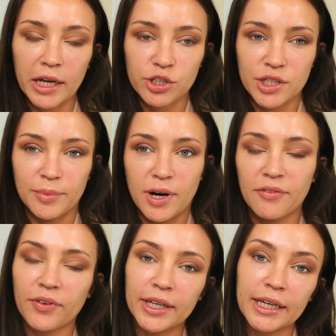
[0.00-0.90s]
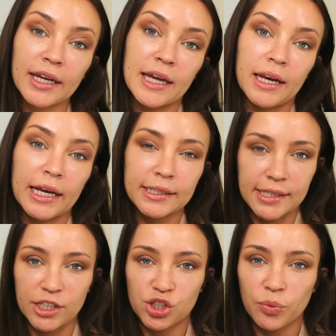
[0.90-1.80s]
on shimmer. I feel like it can
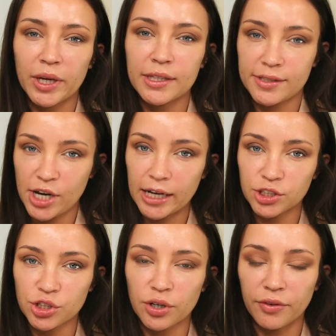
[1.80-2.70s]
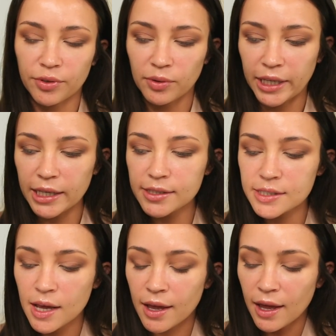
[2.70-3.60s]
accentuate the texture of your lids.